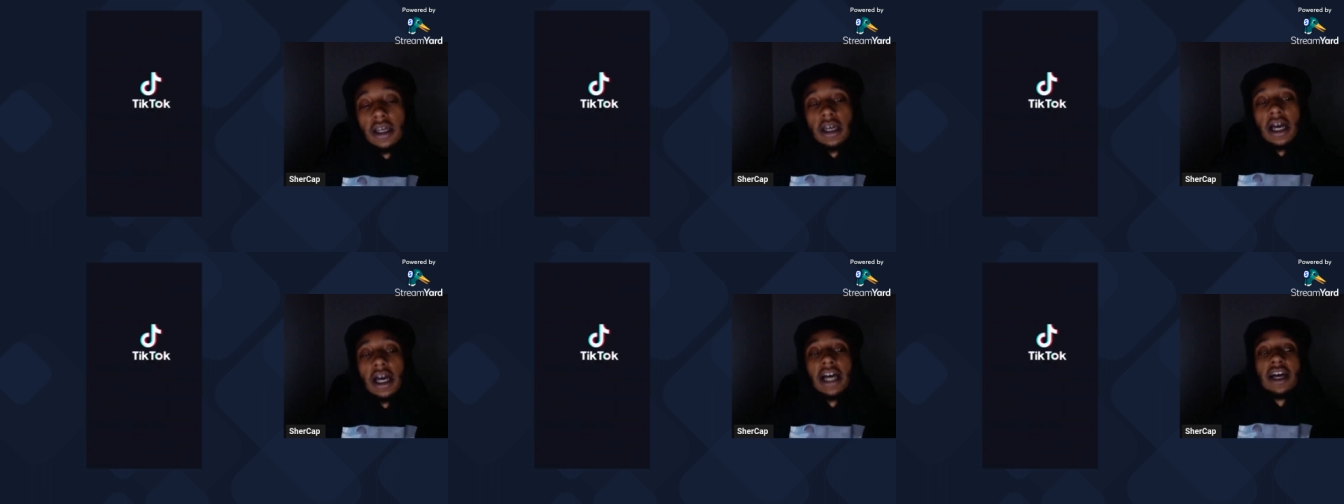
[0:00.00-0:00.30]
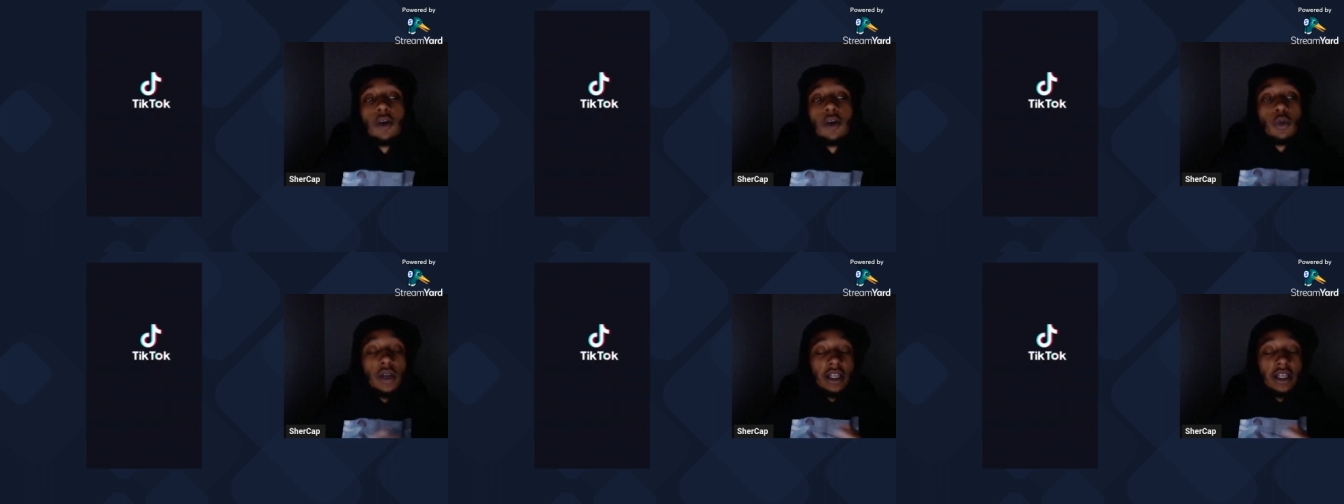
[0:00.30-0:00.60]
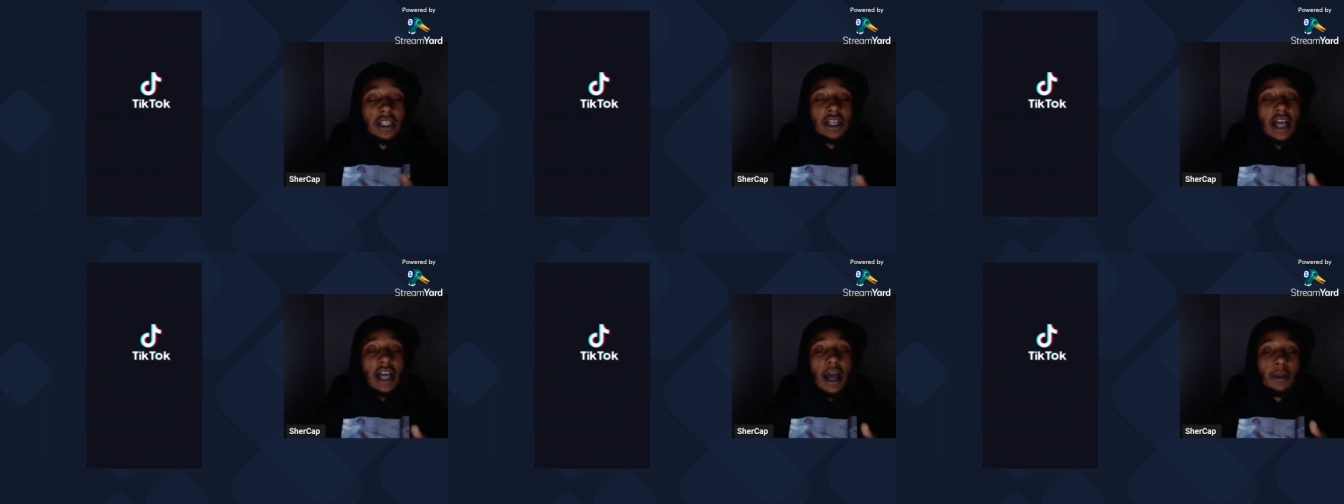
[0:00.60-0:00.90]
I read the
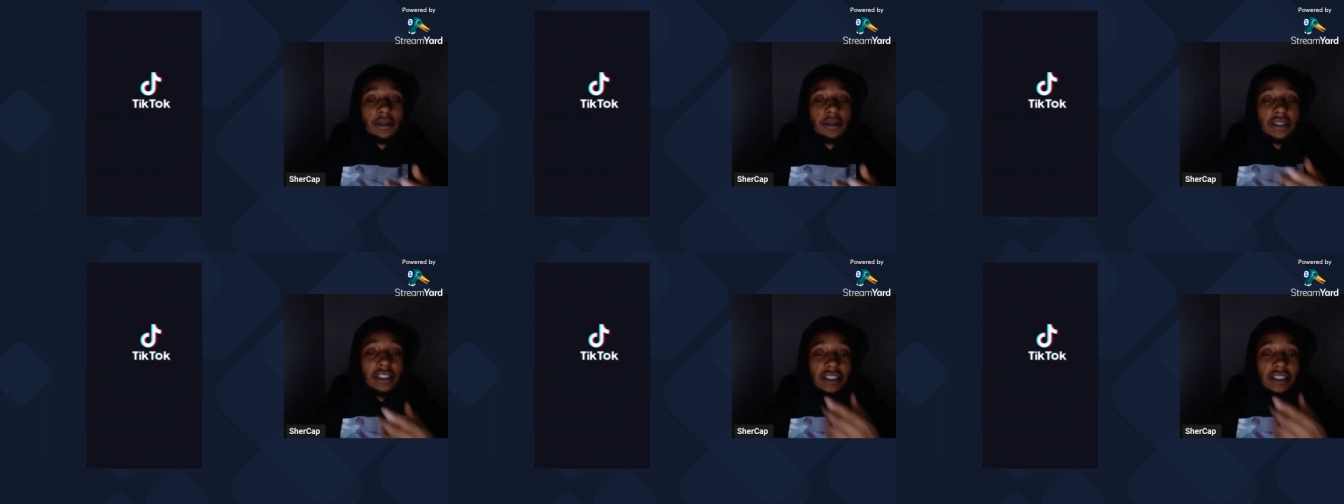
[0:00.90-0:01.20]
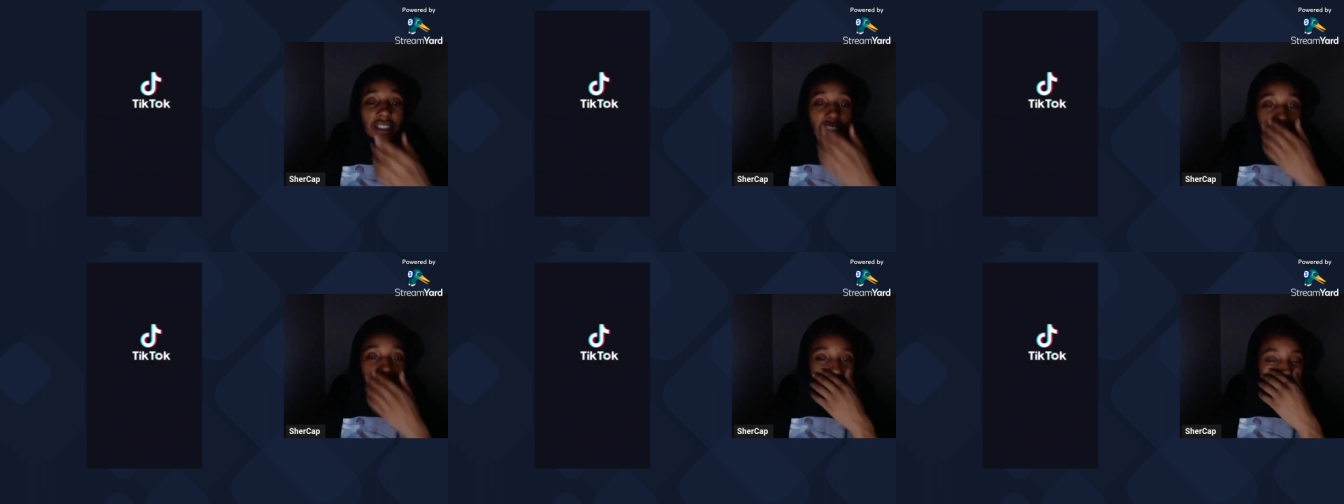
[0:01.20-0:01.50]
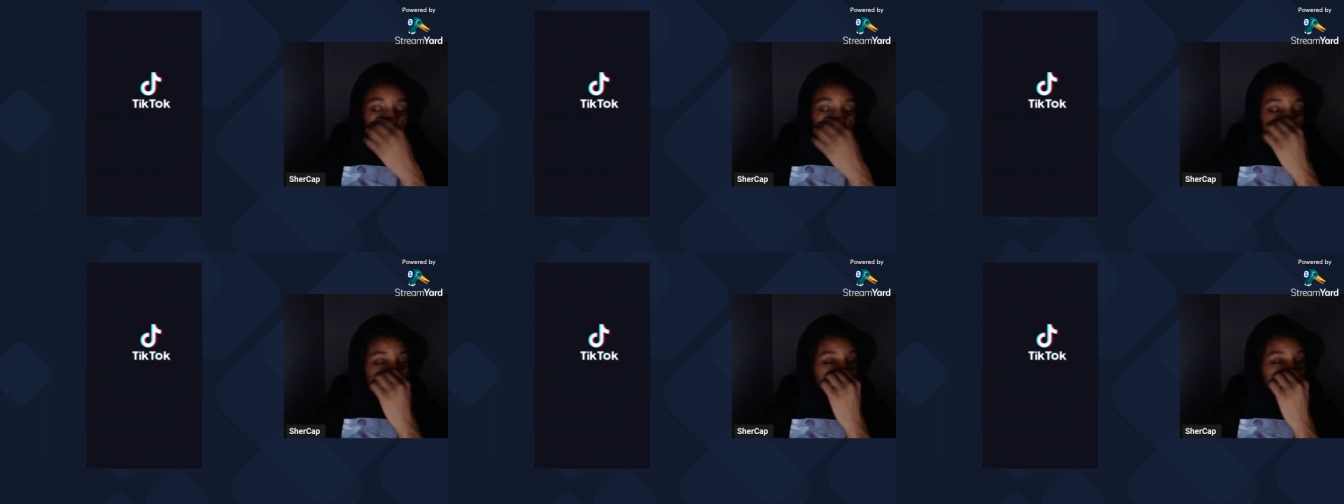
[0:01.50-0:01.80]
comments. They said that
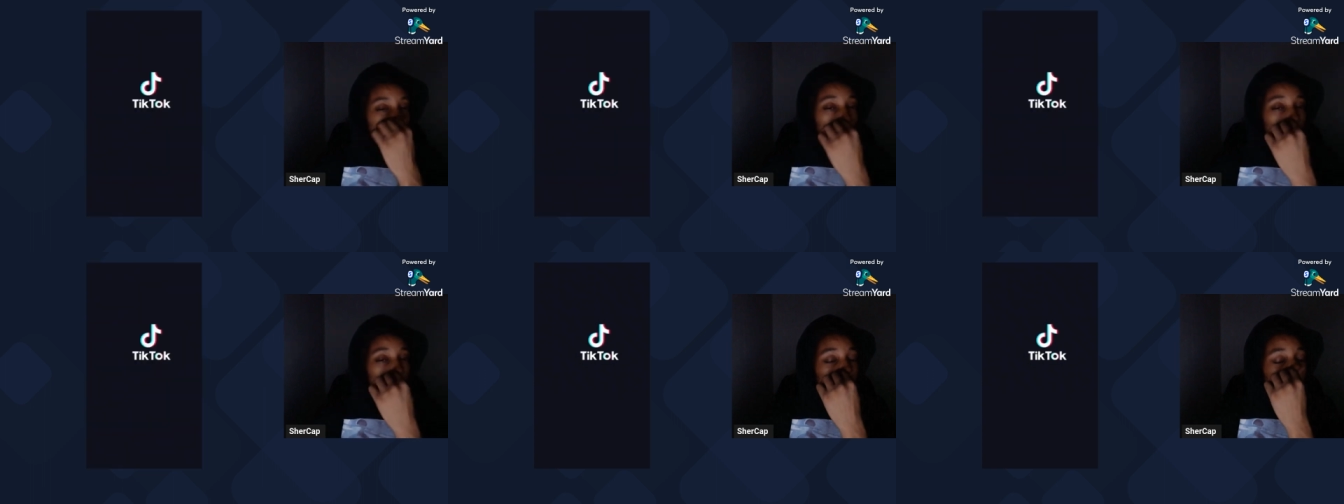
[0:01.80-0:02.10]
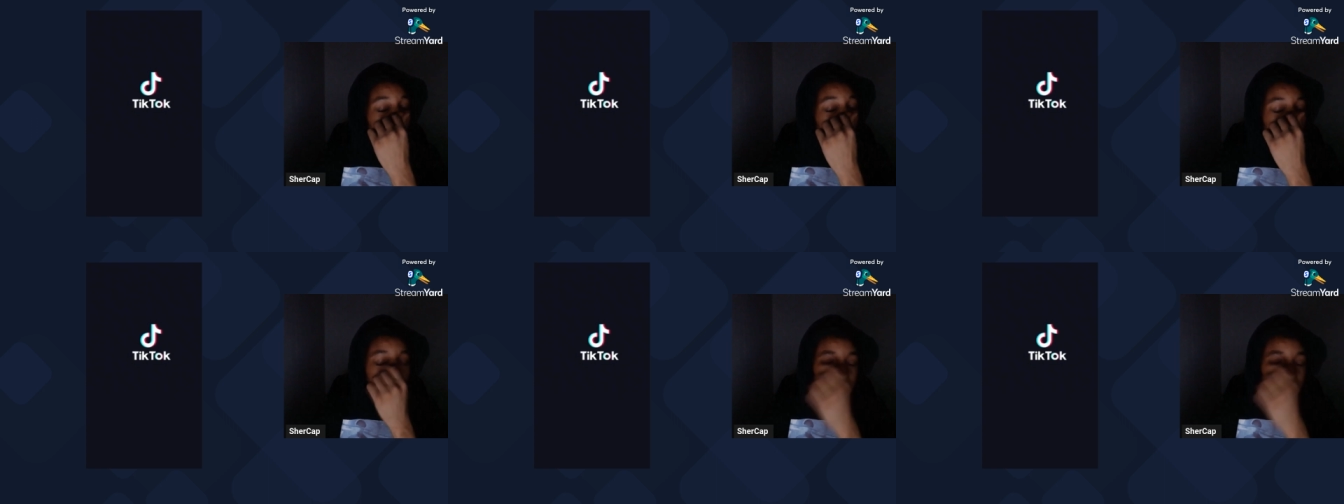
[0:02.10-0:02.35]
they was going broke.